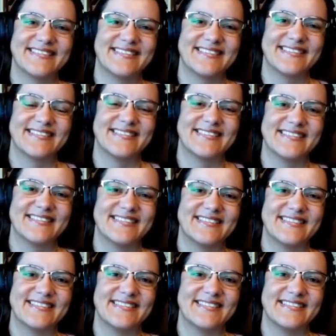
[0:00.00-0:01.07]

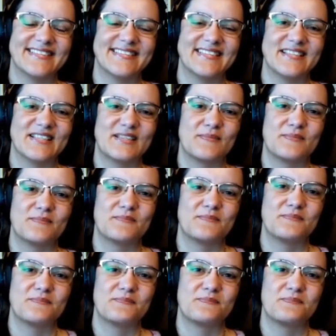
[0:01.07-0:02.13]

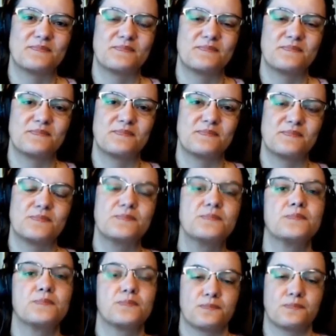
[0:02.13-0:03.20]

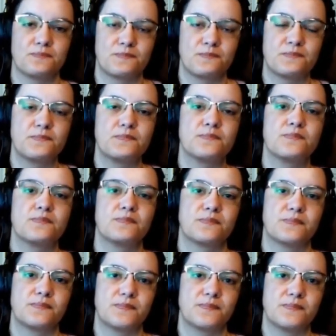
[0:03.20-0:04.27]

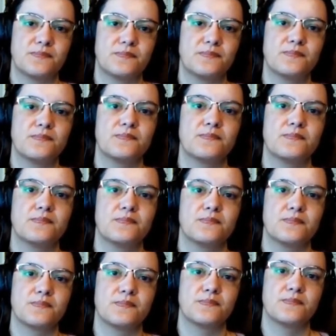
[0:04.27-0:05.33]

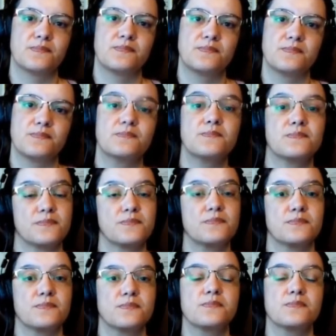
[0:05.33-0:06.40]

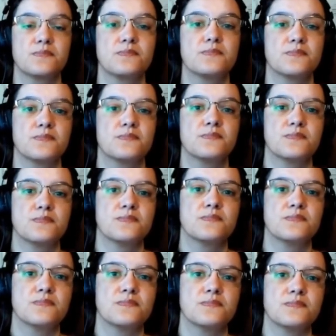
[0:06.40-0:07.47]

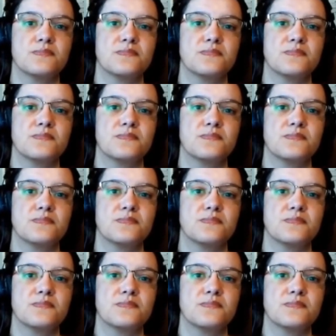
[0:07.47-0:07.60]
(not speaking)